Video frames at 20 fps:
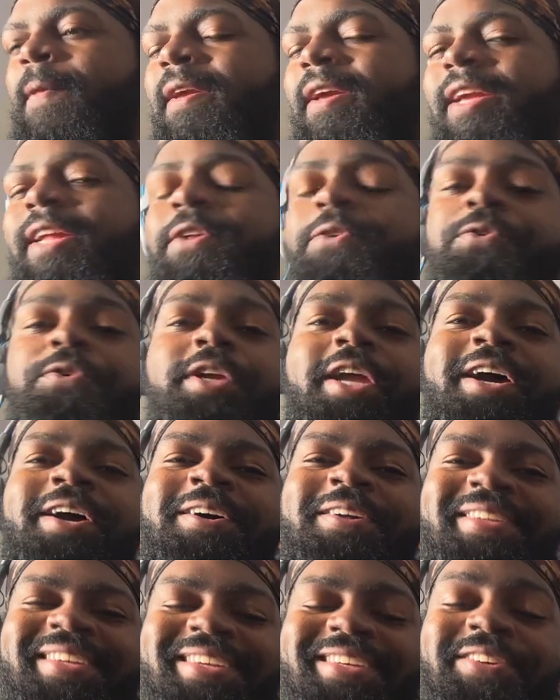you know who
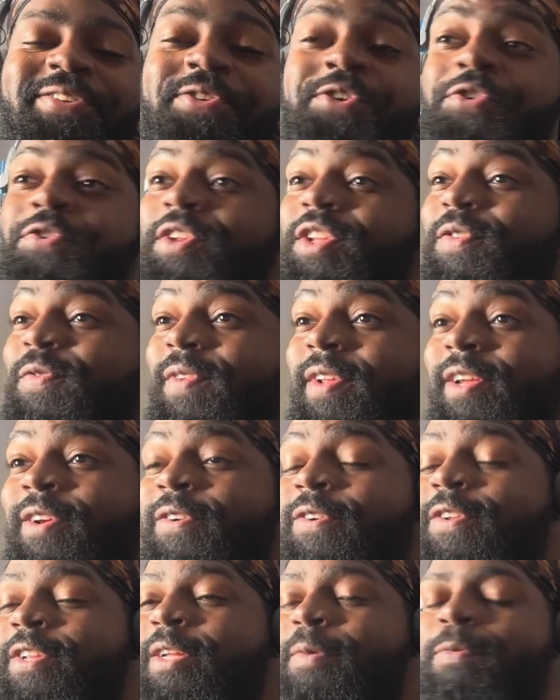y'all, that can do it for this
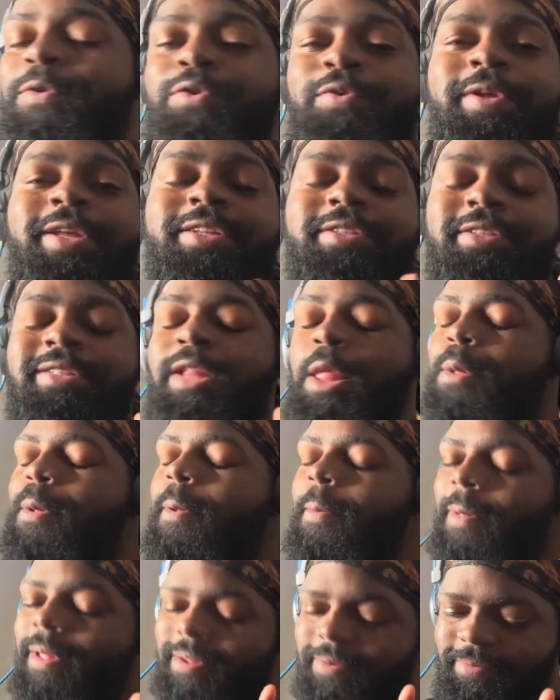video. Let me know yet.
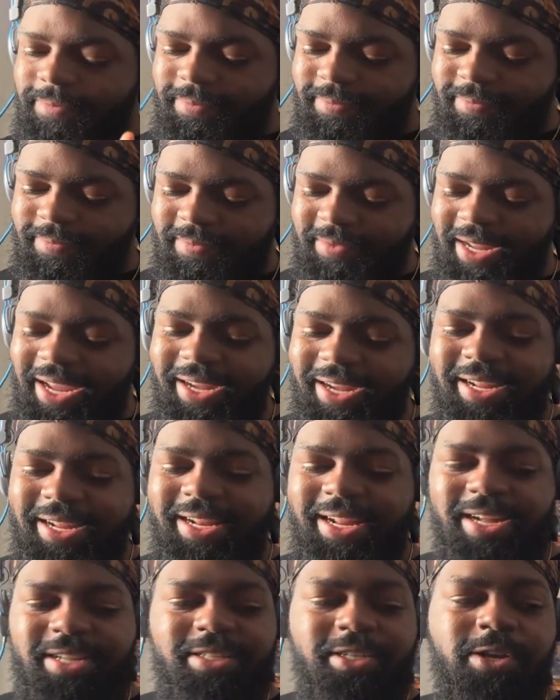
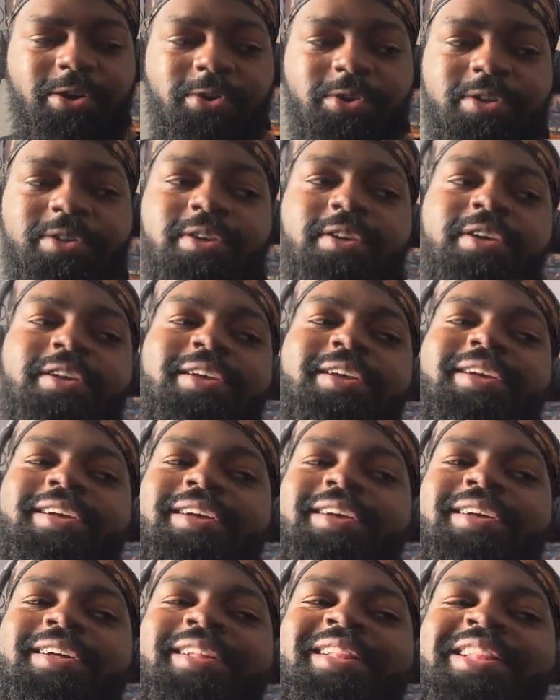Cannot talk.
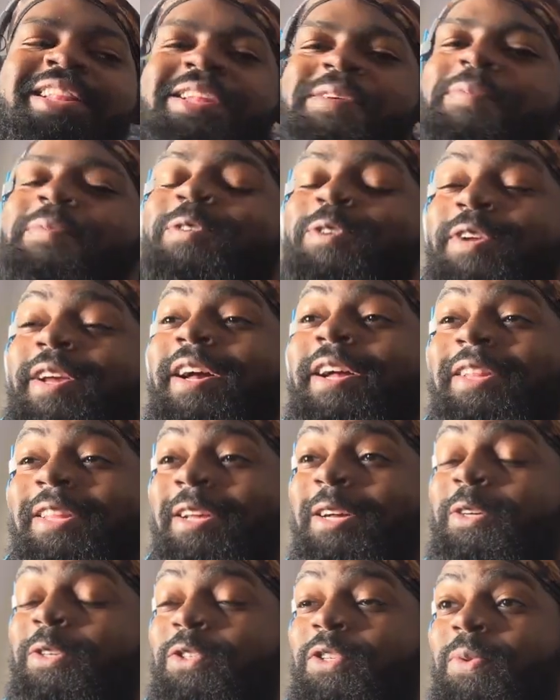Let me know y'all
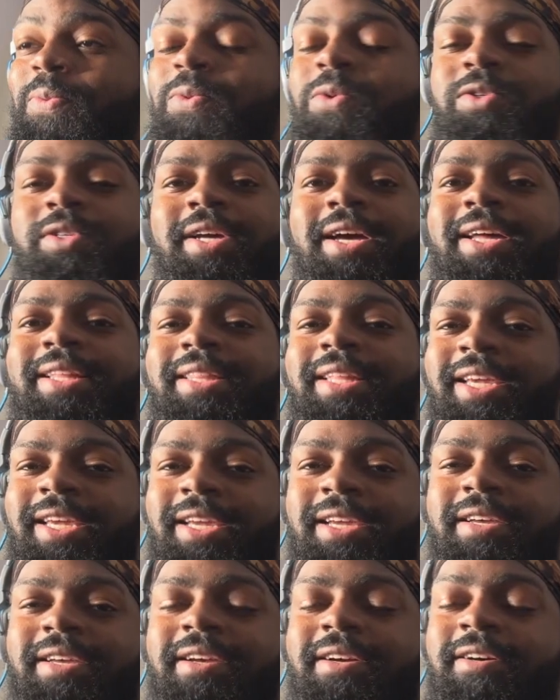thoughts. Let me know what y'all
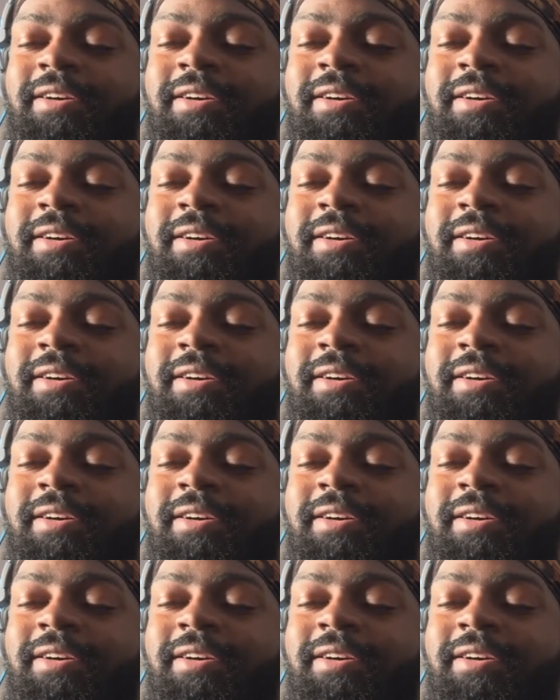think.